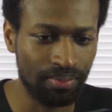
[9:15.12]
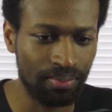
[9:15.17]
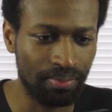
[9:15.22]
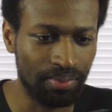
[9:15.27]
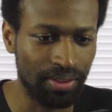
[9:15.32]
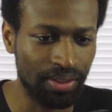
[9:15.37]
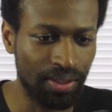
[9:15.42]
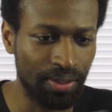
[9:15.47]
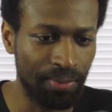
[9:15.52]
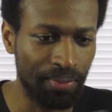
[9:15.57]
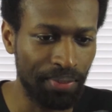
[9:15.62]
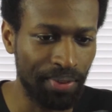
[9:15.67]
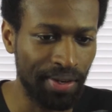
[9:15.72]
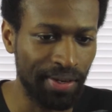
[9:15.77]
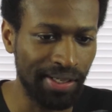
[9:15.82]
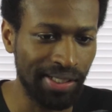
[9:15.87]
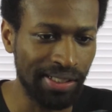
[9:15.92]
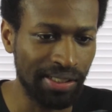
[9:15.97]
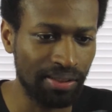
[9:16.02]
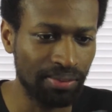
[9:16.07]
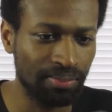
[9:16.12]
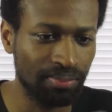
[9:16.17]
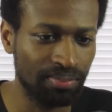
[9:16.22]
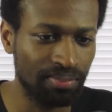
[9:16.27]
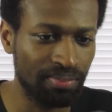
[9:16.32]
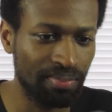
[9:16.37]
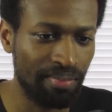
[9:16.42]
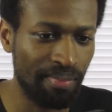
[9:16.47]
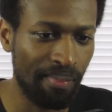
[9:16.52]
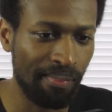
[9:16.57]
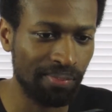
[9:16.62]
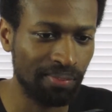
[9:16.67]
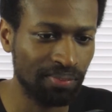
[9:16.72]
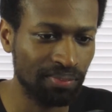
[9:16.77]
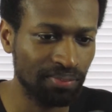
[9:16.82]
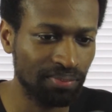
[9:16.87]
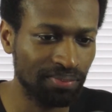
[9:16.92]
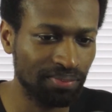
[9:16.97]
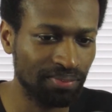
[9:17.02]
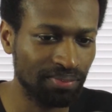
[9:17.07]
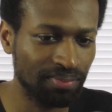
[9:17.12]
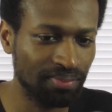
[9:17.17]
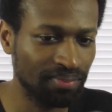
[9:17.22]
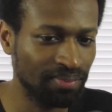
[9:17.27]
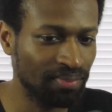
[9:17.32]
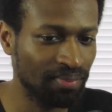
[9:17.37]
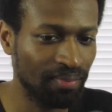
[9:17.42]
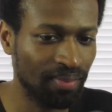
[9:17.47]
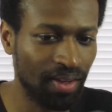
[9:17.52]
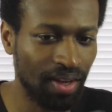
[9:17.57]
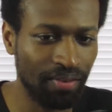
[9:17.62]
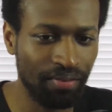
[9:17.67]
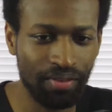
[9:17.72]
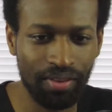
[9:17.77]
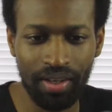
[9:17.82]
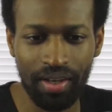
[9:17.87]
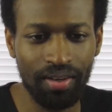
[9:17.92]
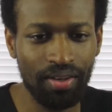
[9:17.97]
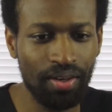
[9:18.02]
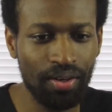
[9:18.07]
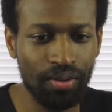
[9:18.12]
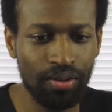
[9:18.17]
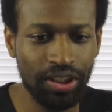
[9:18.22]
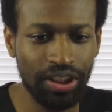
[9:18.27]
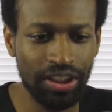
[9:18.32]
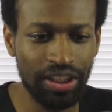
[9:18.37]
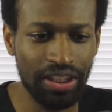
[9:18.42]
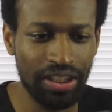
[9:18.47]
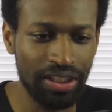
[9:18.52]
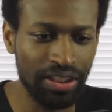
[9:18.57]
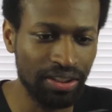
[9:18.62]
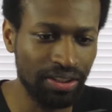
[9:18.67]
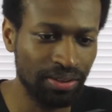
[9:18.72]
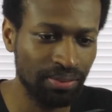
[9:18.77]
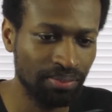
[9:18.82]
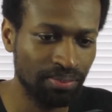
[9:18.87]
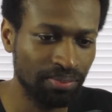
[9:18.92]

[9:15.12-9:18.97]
So, uh, I don't know who she is.